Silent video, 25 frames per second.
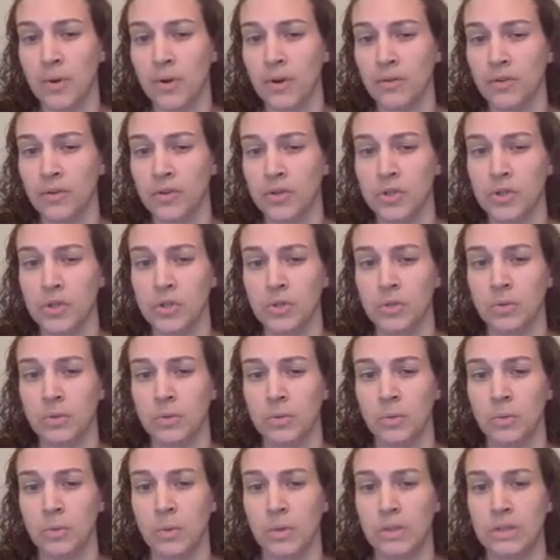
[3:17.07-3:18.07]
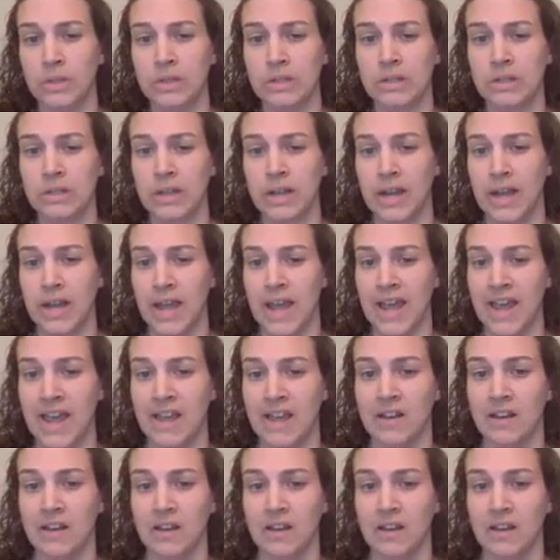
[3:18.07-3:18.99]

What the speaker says: if your student wants to get ahead.